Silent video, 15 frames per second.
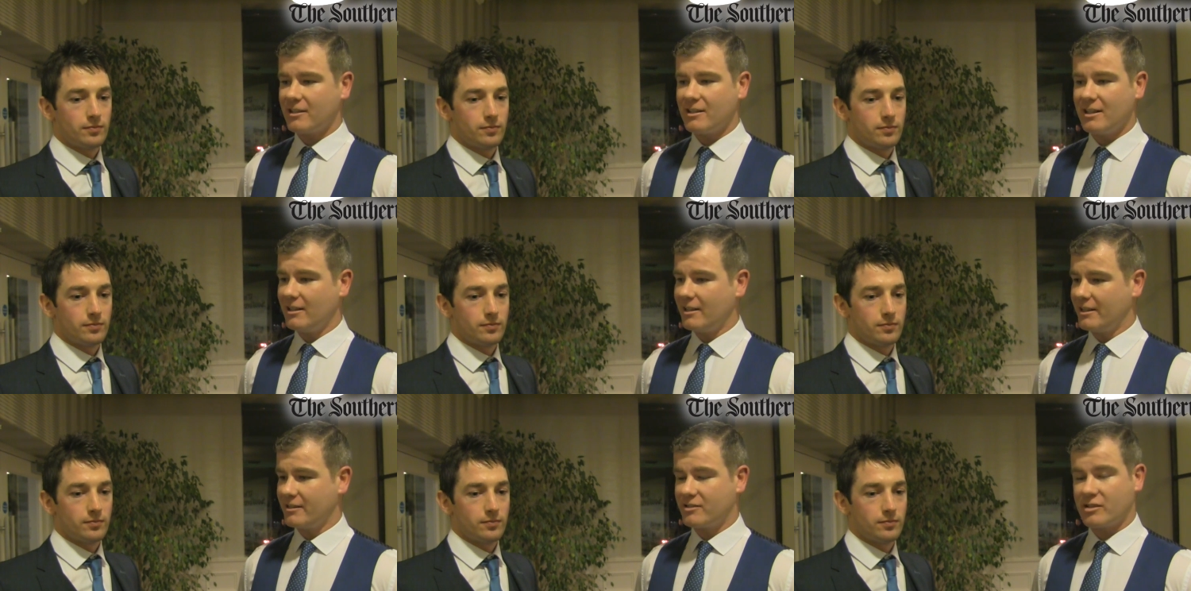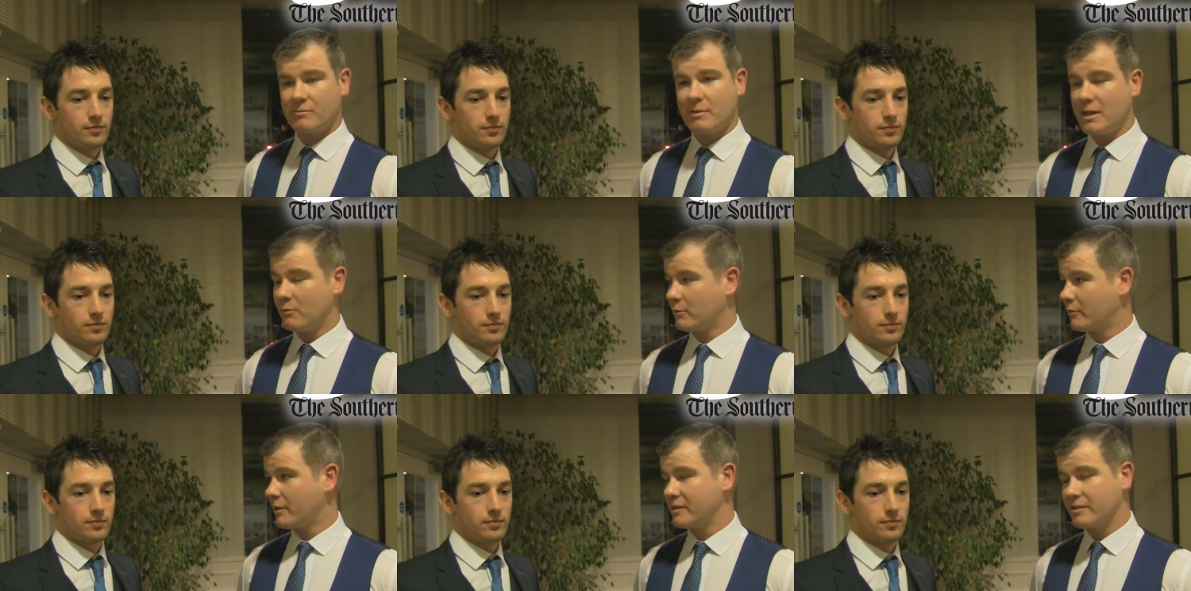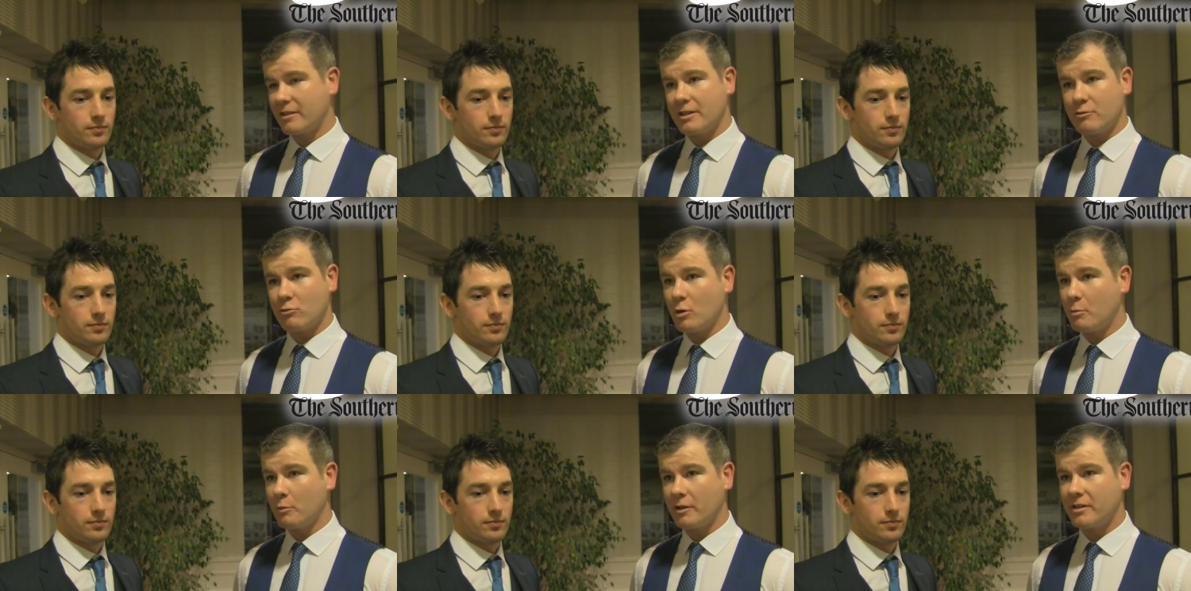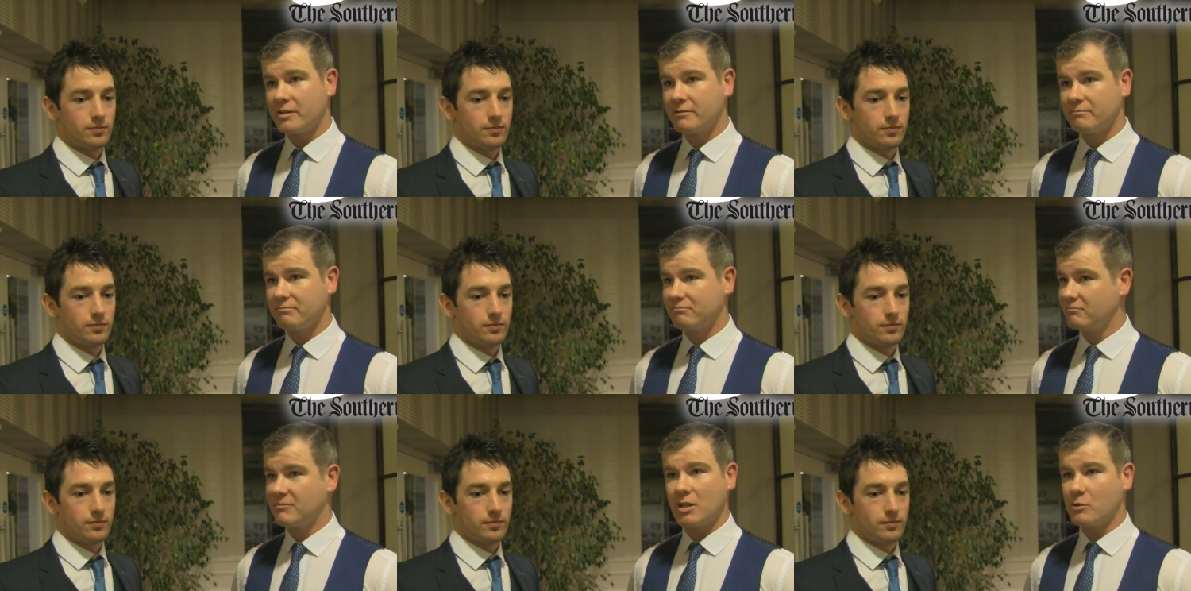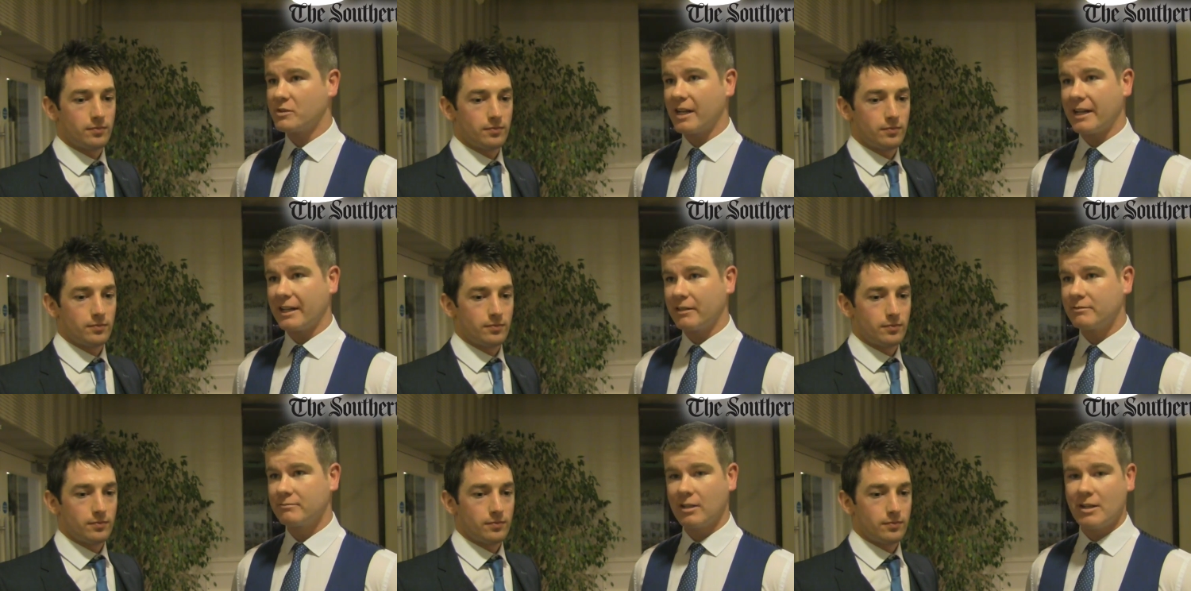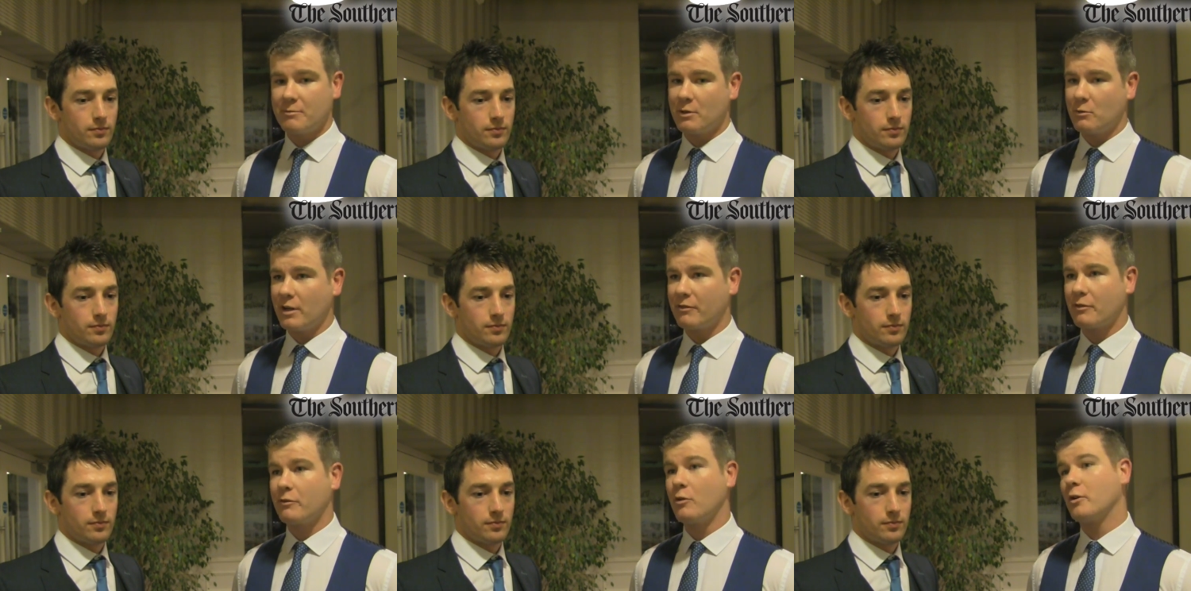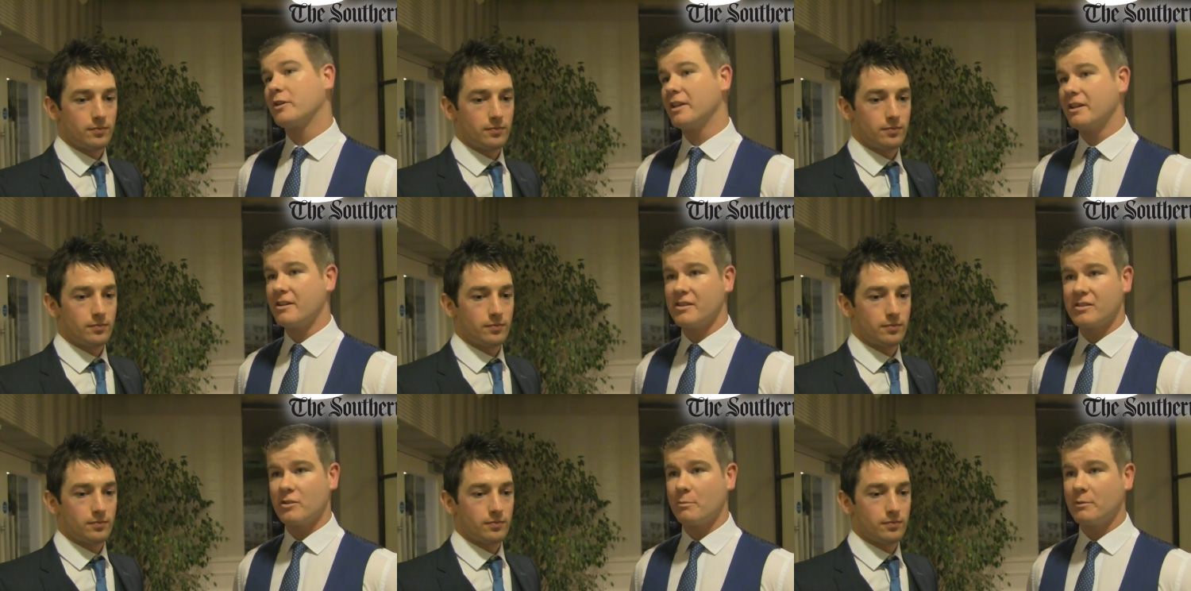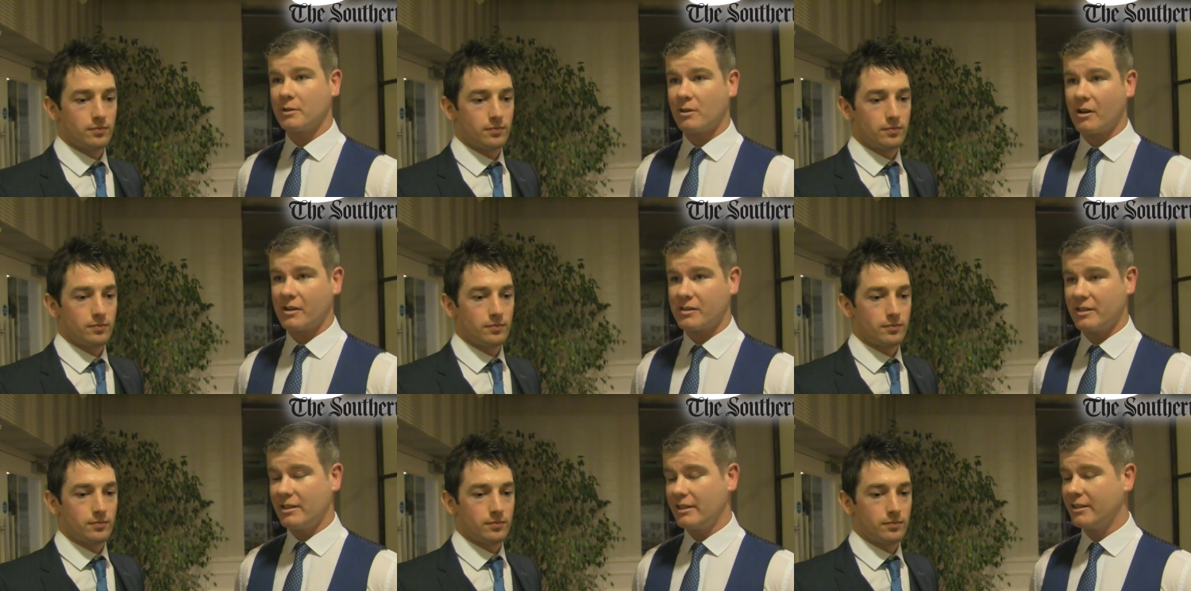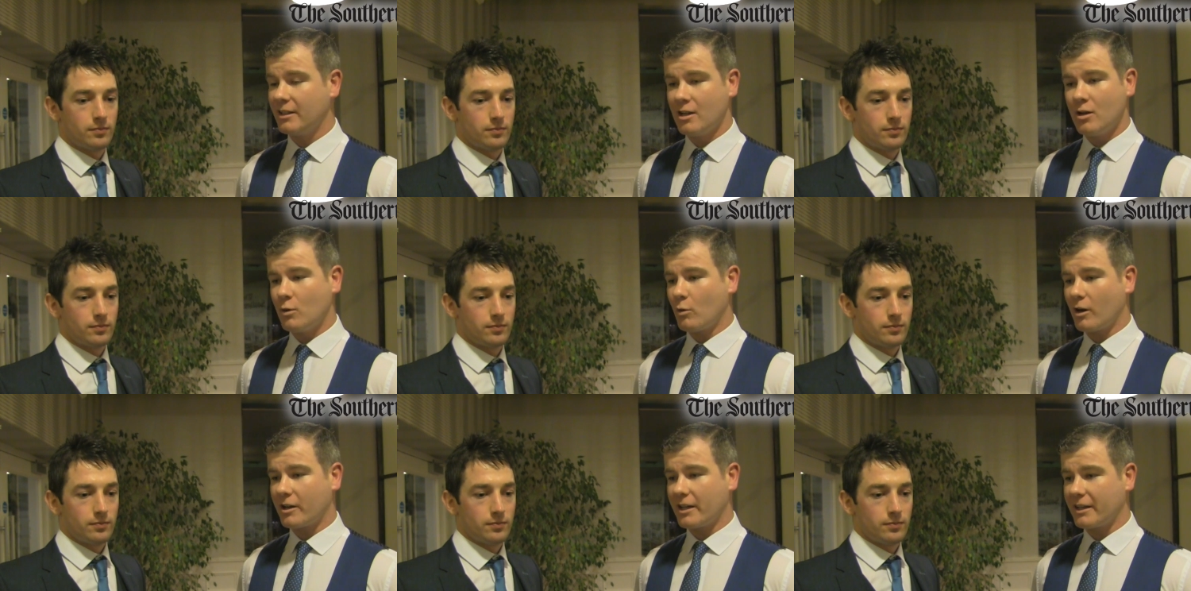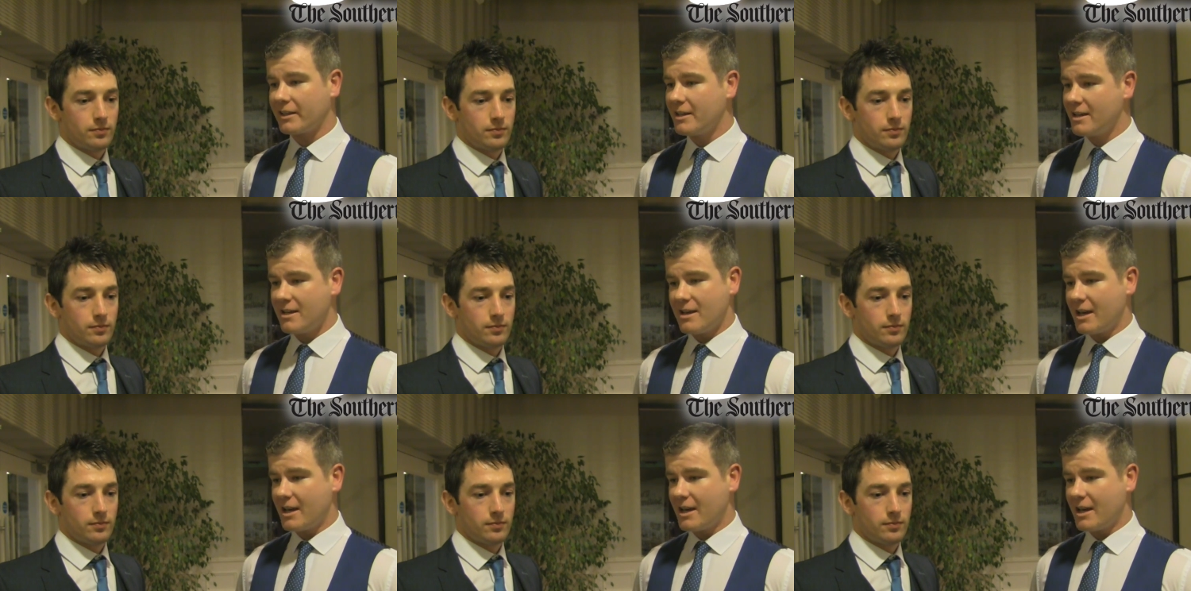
Speaker 1: think the highlight is just playing with friends that I grew up with. It's outstanding. I've been away for 14 years up in Cork City working